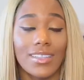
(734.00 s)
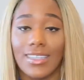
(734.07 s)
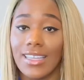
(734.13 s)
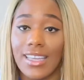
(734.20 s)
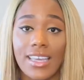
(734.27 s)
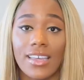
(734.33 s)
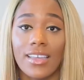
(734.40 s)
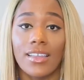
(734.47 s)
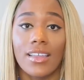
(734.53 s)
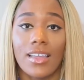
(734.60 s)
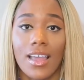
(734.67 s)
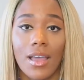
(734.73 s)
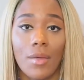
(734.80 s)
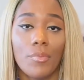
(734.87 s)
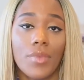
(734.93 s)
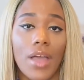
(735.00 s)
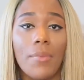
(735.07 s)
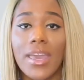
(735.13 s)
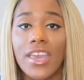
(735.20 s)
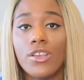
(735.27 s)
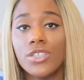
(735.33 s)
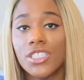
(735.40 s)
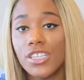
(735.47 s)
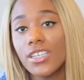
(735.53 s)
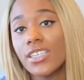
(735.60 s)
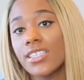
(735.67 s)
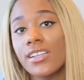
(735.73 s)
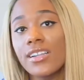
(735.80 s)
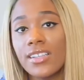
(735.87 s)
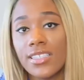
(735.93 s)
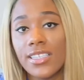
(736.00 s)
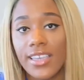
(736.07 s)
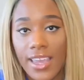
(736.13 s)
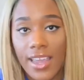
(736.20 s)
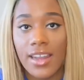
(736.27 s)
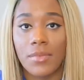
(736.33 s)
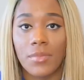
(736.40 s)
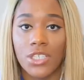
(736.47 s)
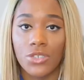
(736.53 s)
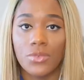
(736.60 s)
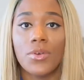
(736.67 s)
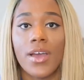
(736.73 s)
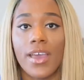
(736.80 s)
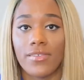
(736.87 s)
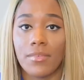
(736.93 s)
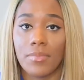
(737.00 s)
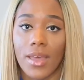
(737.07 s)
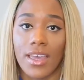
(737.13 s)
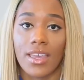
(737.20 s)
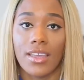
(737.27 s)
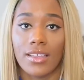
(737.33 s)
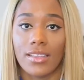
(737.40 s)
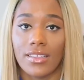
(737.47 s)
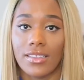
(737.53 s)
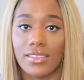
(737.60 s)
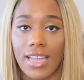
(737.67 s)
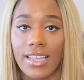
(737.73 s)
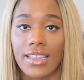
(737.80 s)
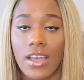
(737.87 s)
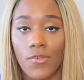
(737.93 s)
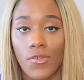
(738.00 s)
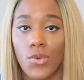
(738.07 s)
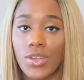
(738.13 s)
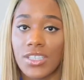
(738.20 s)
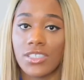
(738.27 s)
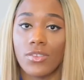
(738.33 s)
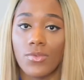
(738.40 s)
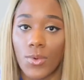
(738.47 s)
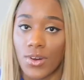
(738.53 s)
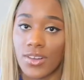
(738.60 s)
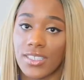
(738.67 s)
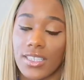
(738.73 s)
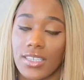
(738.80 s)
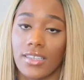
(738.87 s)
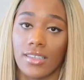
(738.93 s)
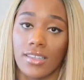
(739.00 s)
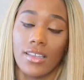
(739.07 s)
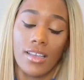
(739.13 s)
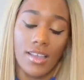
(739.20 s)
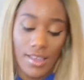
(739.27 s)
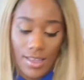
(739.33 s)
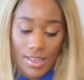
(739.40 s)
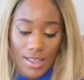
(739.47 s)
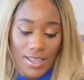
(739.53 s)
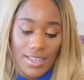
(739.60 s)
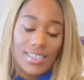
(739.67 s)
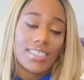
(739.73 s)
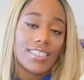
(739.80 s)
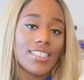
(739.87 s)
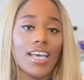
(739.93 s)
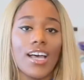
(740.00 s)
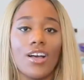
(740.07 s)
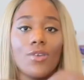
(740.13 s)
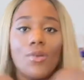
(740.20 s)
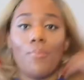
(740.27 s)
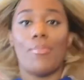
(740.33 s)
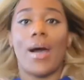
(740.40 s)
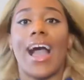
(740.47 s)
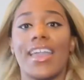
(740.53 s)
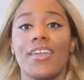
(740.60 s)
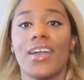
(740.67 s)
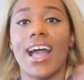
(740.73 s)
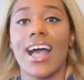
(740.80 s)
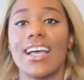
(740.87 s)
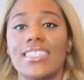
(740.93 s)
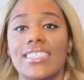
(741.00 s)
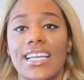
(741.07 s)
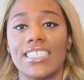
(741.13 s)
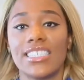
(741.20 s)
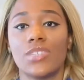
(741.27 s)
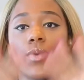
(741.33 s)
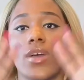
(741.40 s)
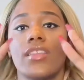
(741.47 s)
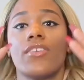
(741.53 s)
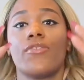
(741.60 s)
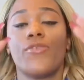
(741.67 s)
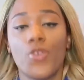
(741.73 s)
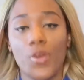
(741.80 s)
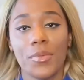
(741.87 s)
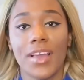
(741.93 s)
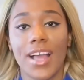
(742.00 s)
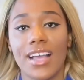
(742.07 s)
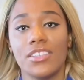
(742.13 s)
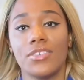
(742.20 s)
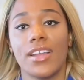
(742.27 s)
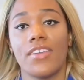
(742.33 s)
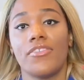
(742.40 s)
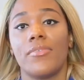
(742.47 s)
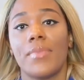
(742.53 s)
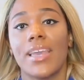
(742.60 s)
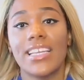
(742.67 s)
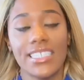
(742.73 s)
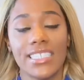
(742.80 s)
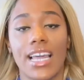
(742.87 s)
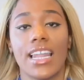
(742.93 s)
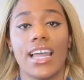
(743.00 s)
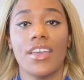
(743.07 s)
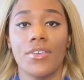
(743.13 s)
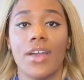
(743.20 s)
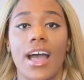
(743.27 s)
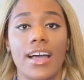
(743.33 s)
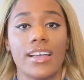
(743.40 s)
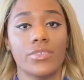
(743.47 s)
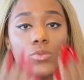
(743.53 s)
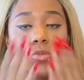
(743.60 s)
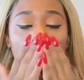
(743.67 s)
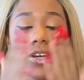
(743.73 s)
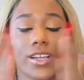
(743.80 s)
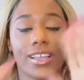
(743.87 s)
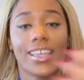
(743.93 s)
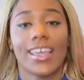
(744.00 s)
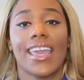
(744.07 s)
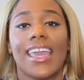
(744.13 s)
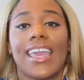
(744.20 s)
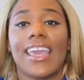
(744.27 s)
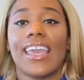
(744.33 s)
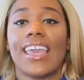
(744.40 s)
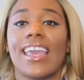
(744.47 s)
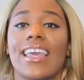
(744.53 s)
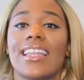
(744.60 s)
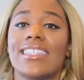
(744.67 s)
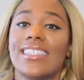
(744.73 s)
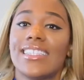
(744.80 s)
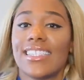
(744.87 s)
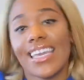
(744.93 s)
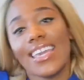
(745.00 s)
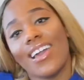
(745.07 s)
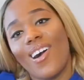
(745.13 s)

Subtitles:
yeah, I mean, you still can send it to Canon, but you won't have to pay. Like, that voids the warranty. So bye, you guys, and I just wanted to inform you guys on that information. I love you guys, and see